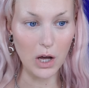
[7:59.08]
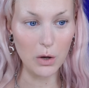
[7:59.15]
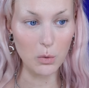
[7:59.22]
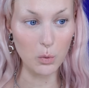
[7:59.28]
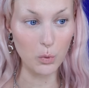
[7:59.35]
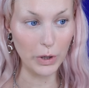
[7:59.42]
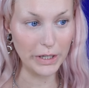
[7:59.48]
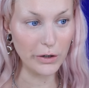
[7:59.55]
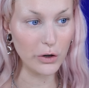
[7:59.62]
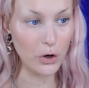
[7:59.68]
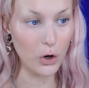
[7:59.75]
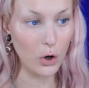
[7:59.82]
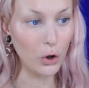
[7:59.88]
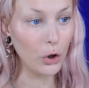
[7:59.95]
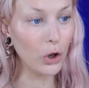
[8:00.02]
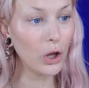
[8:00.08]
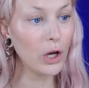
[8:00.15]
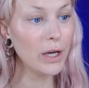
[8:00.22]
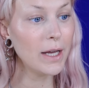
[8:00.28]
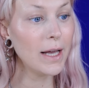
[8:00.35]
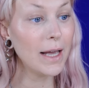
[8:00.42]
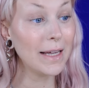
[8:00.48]
uh, radial
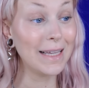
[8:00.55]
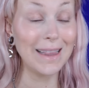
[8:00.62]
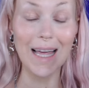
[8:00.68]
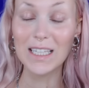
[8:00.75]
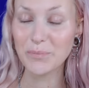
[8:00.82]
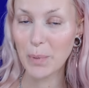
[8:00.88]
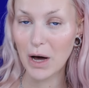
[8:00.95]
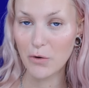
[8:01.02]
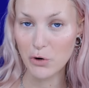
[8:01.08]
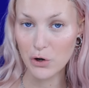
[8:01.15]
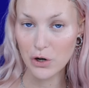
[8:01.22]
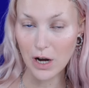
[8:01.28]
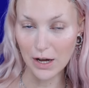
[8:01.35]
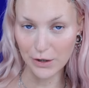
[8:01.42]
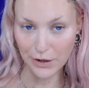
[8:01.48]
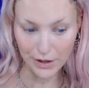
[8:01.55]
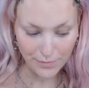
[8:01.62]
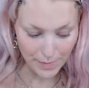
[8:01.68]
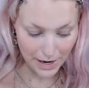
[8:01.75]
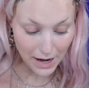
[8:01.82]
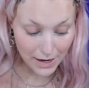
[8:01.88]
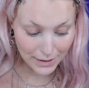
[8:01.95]
glass powder underneath
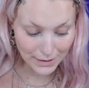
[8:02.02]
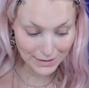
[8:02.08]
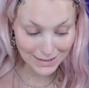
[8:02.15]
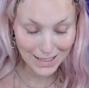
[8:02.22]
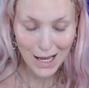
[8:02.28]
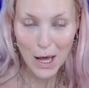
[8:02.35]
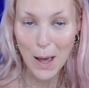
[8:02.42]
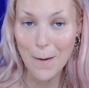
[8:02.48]
eyes,